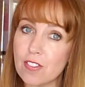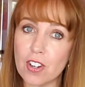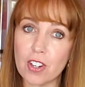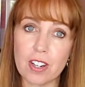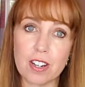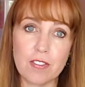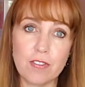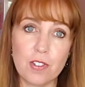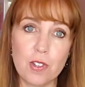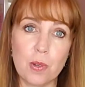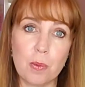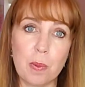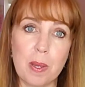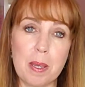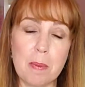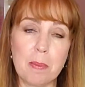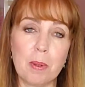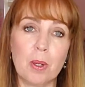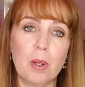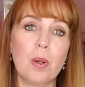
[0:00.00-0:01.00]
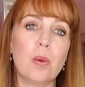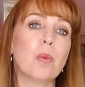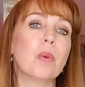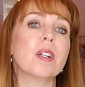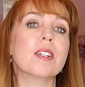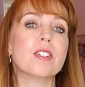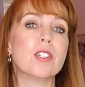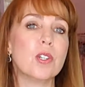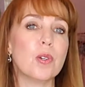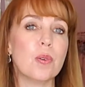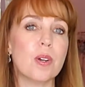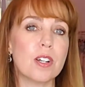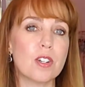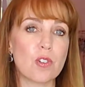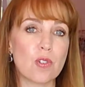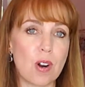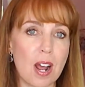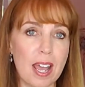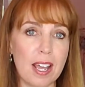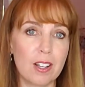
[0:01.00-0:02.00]
very few people will do a
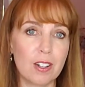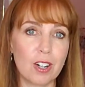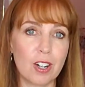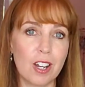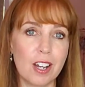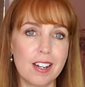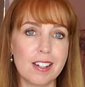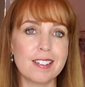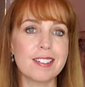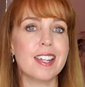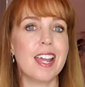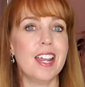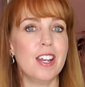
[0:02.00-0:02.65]
trial class